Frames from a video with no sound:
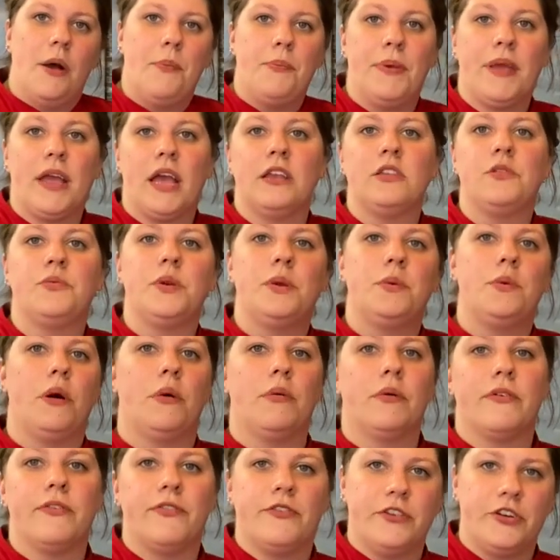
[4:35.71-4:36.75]
because we will
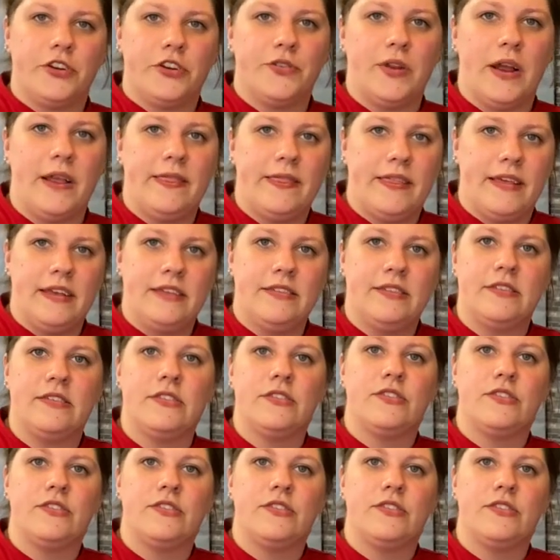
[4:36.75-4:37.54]
refrigerate this